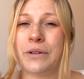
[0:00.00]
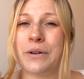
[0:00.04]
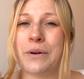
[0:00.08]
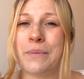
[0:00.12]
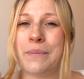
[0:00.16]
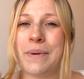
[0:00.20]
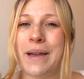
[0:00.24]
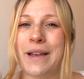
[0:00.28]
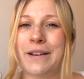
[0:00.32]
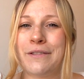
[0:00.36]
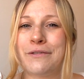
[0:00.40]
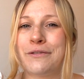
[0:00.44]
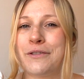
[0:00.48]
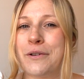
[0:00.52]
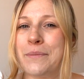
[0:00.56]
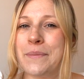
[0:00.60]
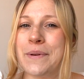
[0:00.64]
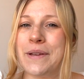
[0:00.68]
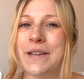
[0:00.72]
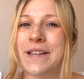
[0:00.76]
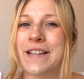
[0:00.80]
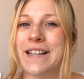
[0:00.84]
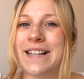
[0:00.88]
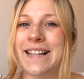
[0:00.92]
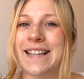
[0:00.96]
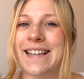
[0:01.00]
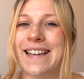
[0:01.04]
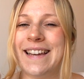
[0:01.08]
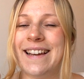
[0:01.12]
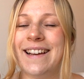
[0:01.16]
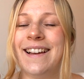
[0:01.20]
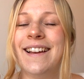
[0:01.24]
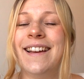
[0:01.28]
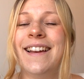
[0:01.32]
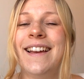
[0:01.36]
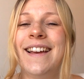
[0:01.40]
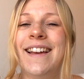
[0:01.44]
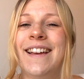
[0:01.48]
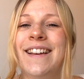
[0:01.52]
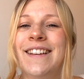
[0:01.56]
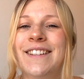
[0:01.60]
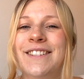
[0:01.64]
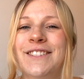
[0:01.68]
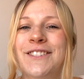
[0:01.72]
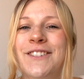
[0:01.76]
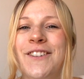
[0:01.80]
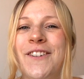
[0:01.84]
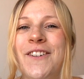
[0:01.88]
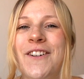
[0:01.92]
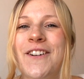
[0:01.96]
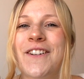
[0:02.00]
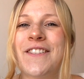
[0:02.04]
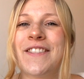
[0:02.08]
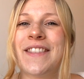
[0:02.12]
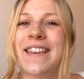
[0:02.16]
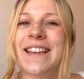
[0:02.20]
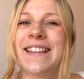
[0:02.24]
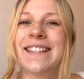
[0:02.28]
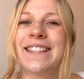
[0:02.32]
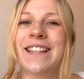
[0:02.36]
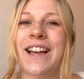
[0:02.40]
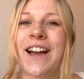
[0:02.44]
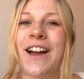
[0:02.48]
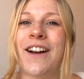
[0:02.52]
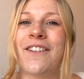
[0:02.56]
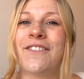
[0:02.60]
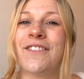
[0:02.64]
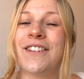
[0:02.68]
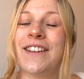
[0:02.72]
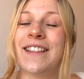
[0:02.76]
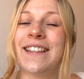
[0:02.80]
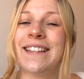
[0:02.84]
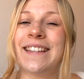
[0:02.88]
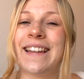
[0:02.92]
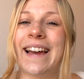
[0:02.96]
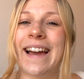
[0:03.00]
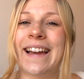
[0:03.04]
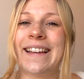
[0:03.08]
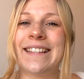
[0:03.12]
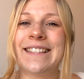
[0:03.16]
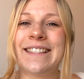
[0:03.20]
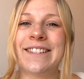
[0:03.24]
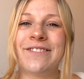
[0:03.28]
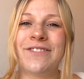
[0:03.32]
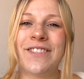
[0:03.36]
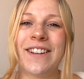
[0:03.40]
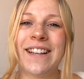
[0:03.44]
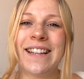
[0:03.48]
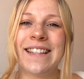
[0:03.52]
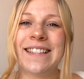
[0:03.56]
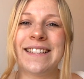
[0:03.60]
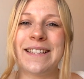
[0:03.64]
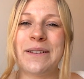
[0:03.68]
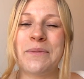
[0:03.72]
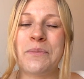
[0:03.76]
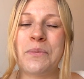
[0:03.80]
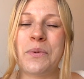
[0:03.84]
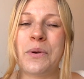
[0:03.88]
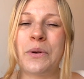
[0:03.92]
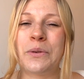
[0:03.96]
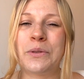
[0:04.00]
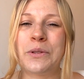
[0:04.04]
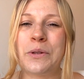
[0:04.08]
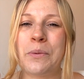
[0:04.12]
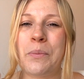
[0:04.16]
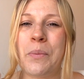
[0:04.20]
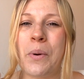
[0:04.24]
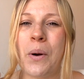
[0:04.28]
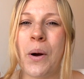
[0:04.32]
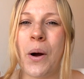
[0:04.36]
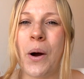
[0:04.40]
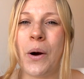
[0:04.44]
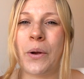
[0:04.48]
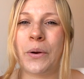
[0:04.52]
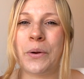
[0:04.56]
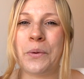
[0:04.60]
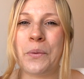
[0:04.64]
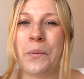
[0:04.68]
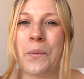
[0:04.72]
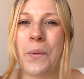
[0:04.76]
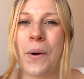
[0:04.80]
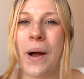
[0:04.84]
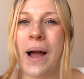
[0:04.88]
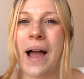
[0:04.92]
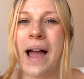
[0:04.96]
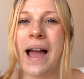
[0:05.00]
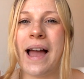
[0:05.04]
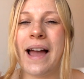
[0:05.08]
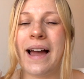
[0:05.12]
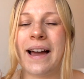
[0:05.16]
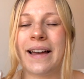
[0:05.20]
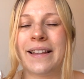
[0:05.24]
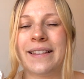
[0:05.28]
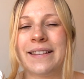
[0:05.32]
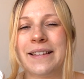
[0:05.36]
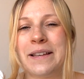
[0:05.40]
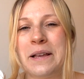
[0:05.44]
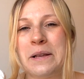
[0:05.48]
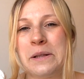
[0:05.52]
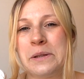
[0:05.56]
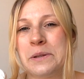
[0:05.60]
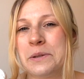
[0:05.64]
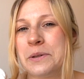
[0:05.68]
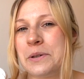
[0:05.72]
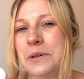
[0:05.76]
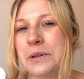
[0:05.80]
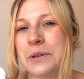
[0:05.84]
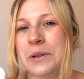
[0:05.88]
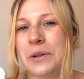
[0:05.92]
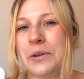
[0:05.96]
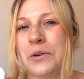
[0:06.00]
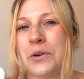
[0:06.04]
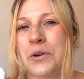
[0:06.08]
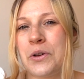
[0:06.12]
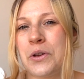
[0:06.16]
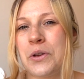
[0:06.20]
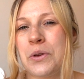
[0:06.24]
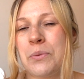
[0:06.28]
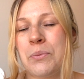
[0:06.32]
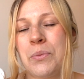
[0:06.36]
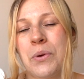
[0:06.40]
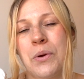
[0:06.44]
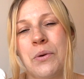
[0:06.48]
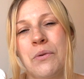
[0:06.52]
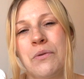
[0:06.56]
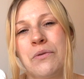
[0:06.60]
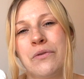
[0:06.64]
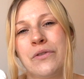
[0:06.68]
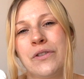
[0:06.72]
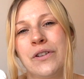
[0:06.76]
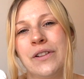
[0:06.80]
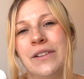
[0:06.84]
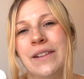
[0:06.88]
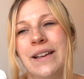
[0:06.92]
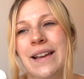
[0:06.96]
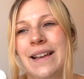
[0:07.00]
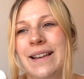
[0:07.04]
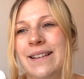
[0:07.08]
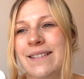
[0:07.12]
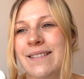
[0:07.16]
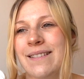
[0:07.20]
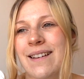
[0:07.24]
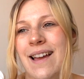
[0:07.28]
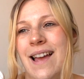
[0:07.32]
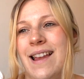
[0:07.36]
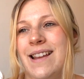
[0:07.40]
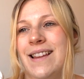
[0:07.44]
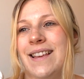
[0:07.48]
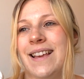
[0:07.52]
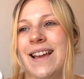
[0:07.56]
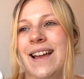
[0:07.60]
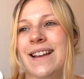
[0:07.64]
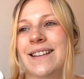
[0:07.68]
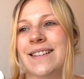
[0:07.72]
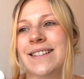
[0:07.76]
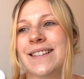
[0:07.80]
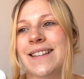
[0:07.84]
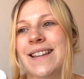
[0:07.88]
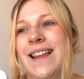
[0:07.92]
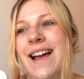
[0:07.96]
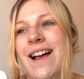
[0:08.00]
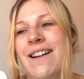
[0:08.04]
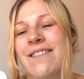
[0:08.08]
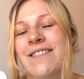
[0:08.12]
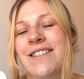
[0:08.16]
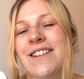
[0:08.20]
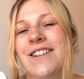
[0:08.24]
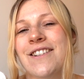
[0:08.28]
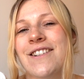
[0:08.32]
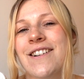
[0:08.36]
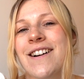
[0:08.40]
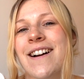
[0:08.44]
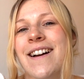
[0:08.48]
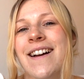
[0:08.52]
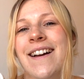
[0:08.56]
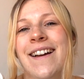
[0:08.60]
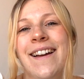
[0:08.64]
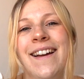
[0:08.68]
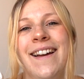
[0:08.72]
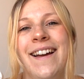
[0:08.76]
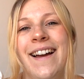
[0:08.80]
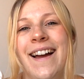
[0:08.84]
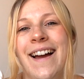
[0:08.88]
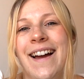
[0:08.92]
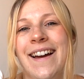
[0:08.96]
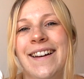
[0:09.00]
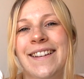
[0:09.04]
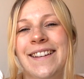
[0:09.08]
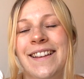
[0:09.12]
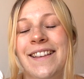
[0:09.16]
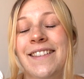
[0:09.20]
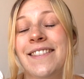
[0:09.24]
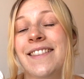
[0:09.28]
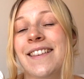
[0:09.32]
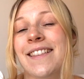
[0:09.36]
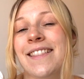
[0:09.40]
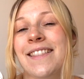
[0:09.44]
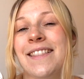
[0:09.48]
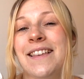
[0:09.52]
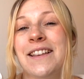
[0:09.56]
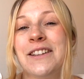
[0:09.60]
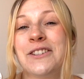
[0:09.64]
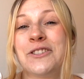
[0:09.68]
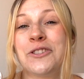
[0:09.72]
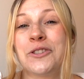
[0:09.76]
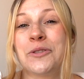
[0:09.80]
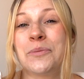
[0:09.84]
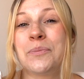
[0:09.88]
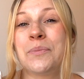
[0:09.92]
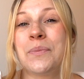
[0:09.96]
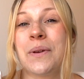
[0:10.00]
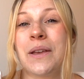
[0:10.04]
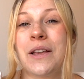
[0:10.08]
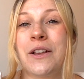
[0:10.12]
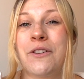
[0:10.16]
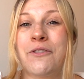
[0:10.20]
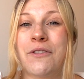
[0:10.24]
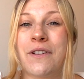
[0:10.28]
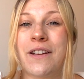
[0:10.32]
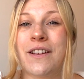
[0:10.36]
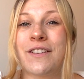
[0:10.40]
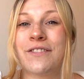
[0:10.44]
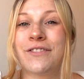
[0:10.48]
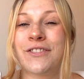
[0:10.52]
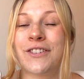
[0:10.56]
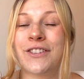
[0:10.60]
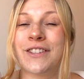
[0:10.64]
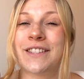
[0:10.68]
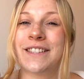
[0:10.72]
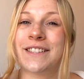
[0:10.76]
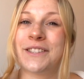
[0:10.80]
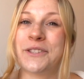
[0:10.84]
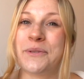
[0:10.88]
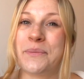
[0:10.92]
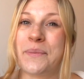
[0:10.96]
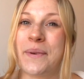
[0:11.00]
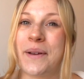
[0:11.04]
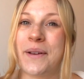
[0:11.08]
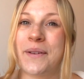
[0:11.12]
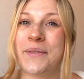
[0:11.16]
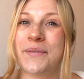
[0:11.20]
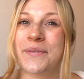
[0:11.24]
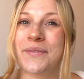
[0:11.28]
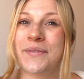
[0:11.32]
made from earlier. So these are really nice, really simple to put on and wear, and these could look beautiful in any kind of scenario, and I think they'd just be great for this summer.